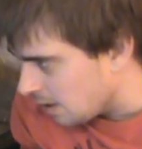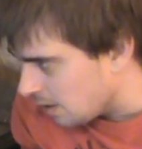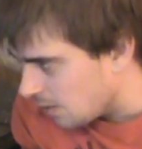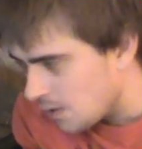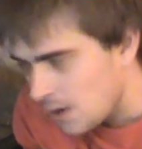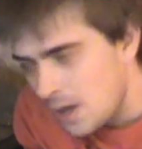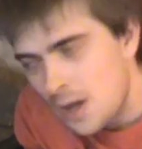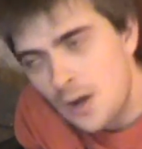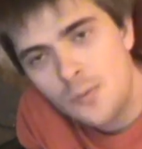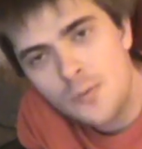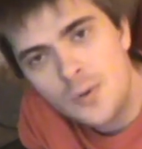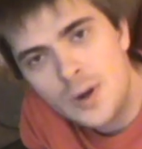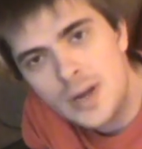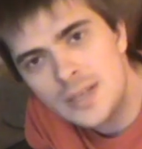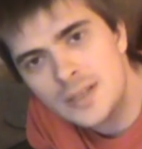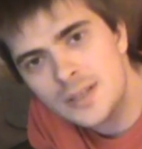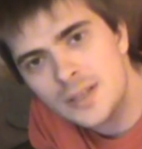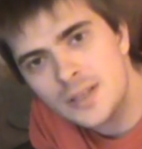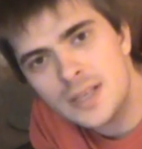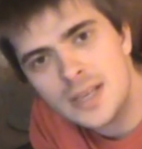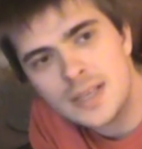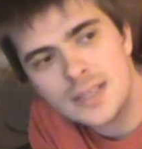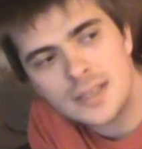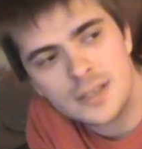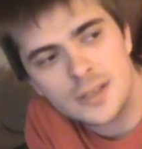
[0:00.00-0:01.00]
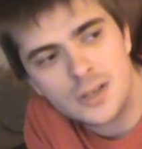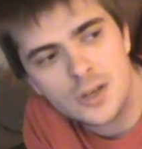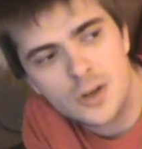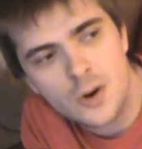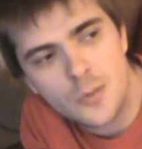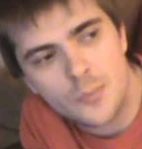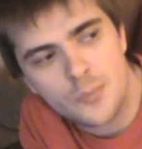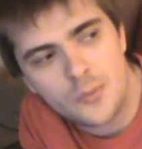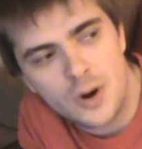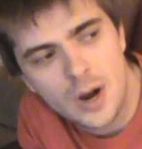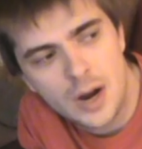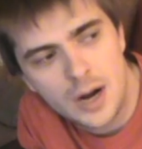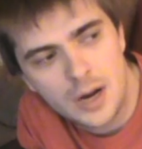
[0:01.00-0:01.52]
well, Weasel doesn't do
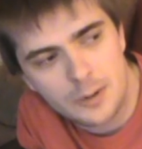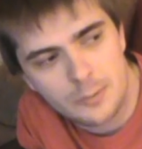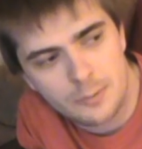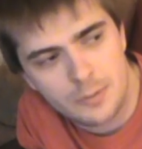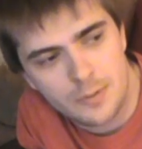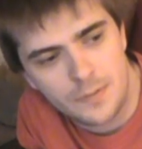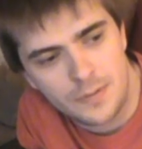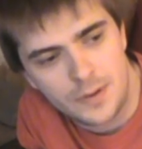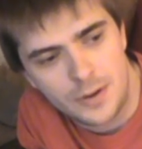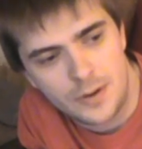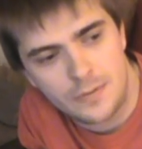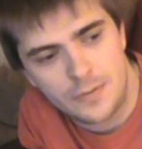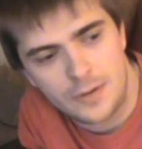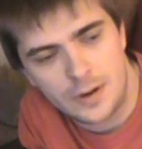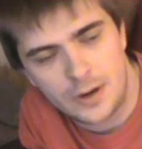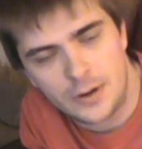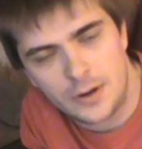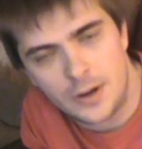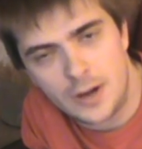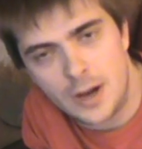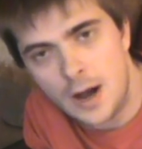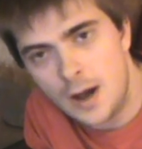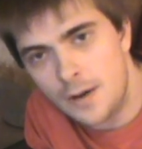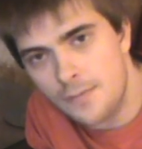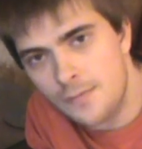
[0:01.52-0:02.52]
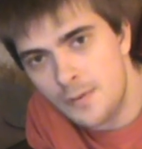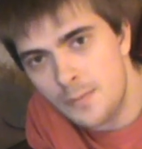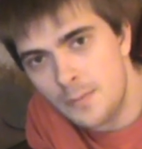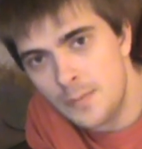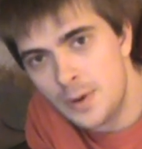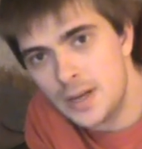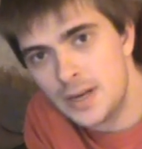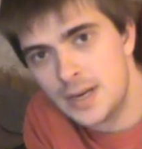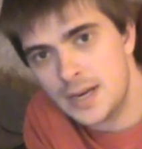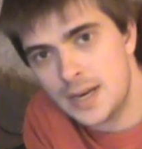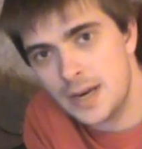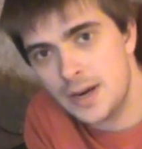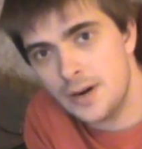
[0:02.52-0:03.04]
a product review very often,
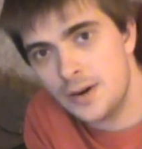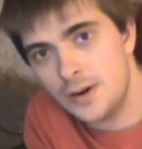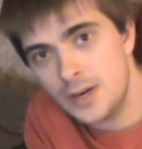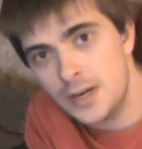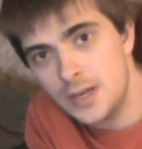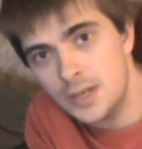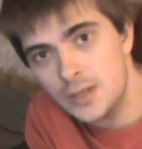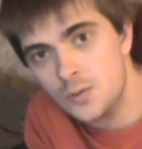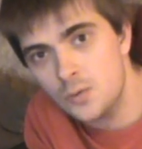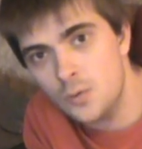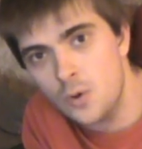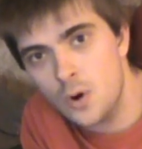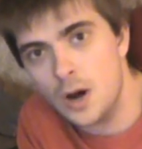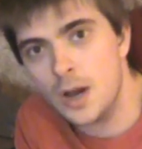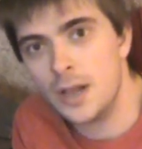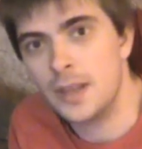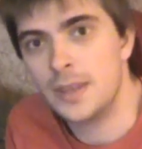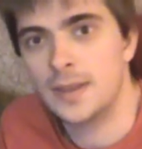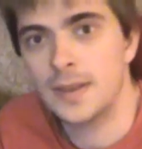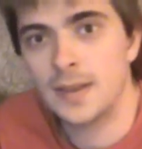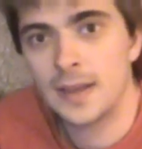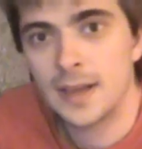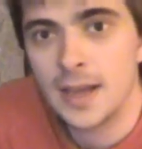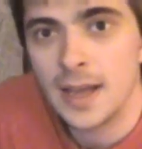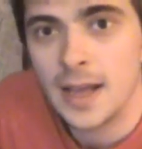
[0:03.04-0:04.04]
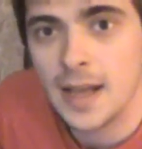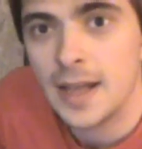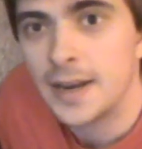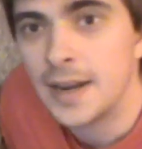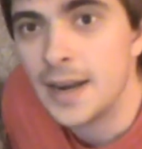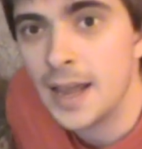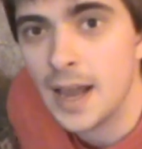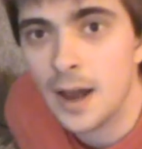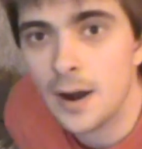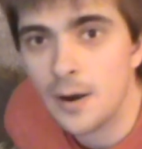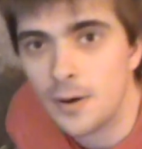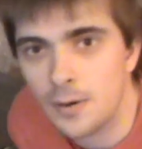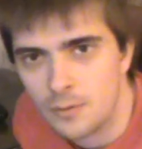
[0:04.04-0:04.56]
but here is one.
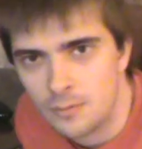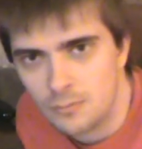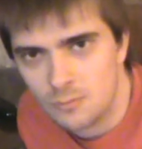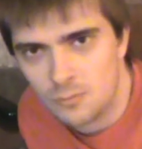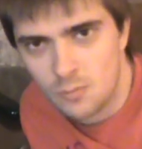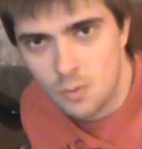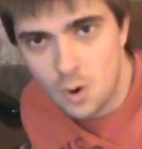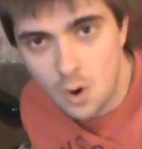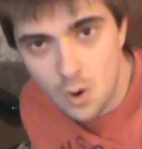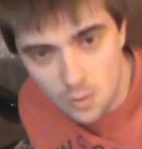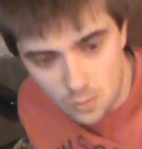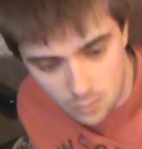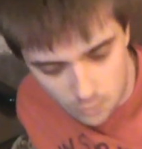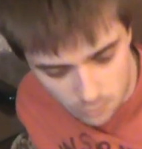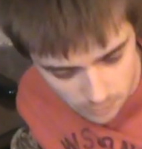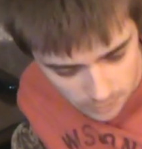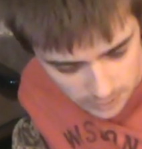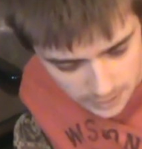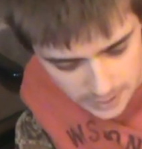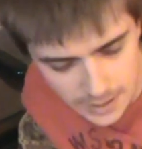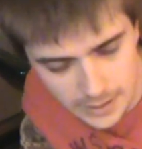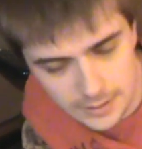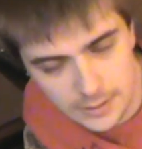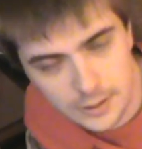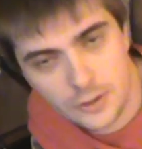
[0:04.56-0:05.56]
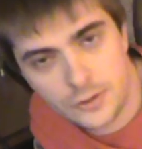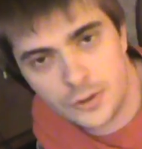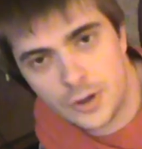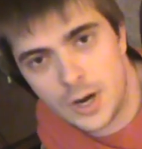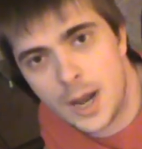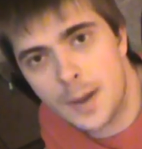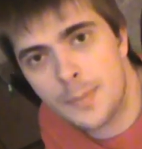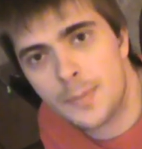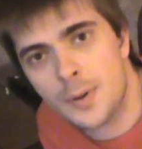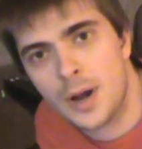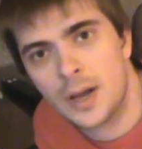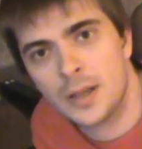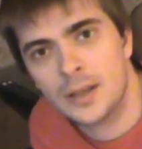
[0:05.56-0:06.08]
Now, whoa, kick the
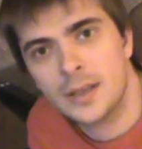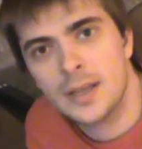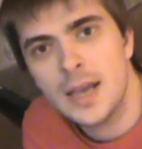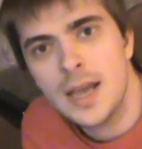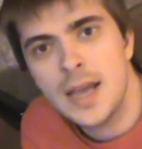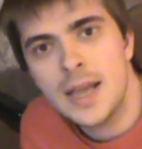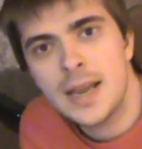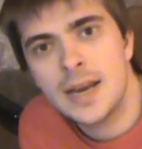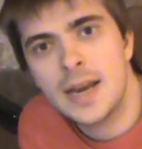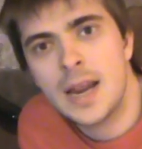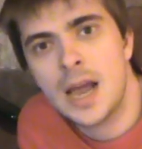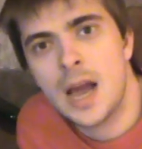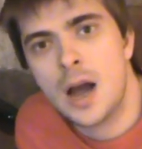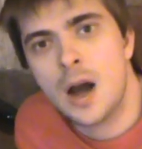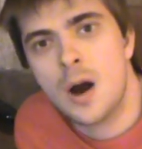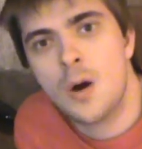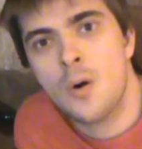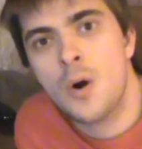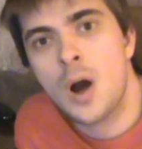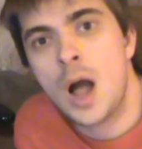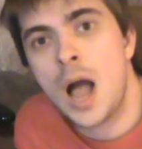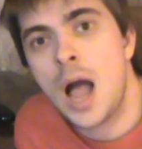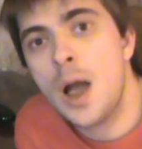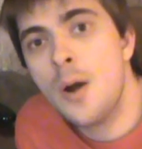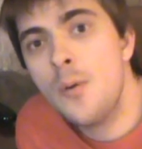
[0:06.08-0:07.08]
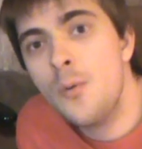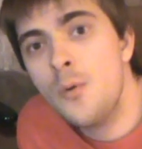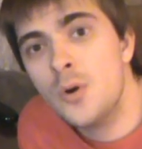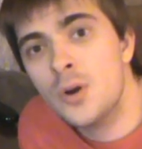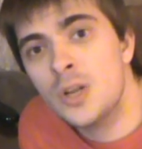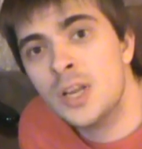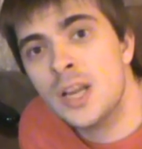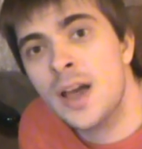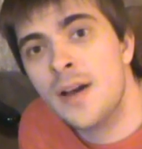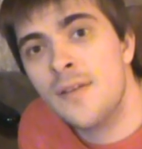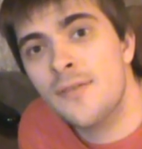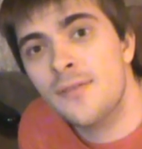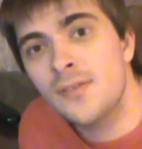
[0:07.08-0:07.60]
tripod. Now, I
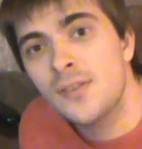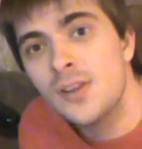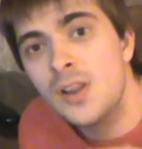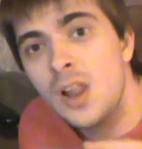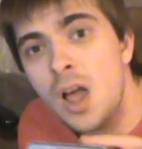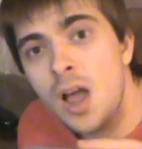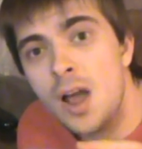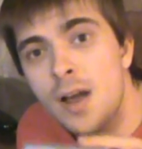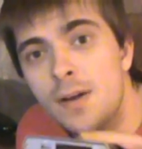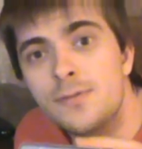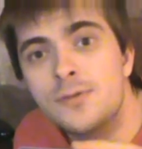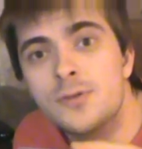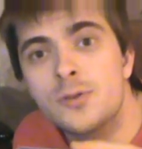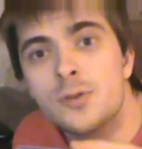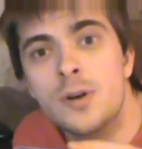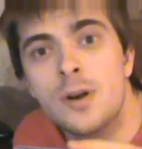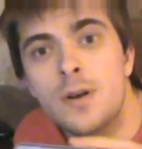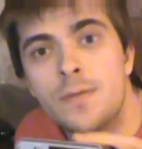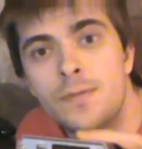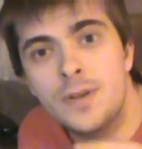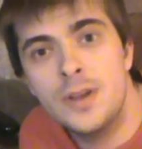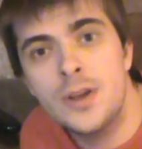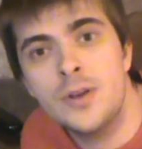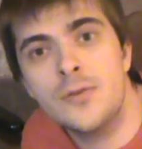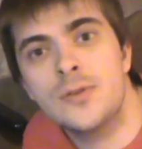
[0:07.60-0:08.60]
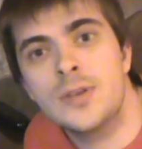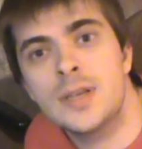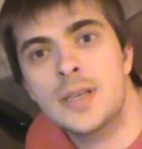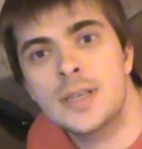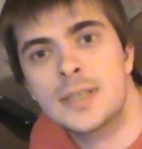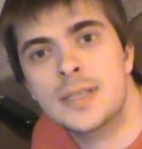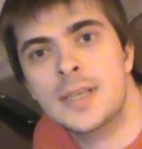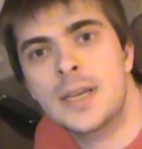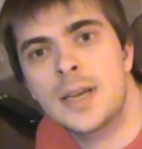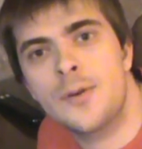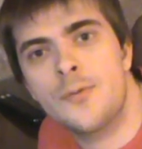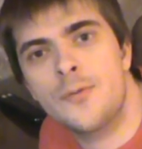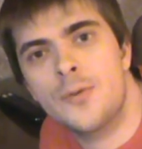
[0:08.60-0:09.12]
would have loved to review
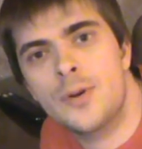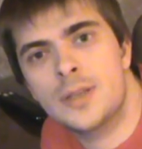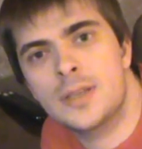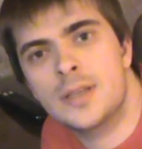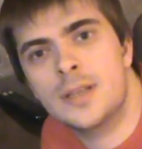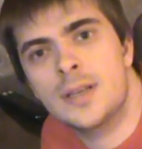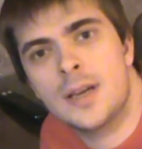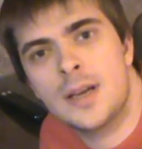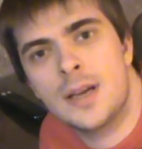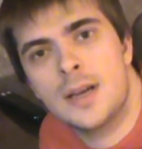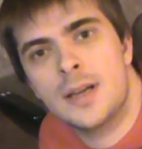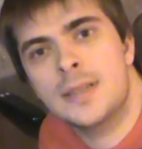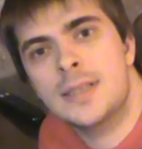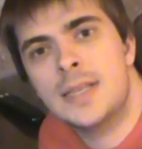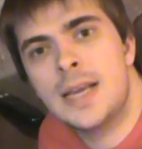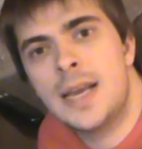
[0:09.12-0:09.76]
this thing with the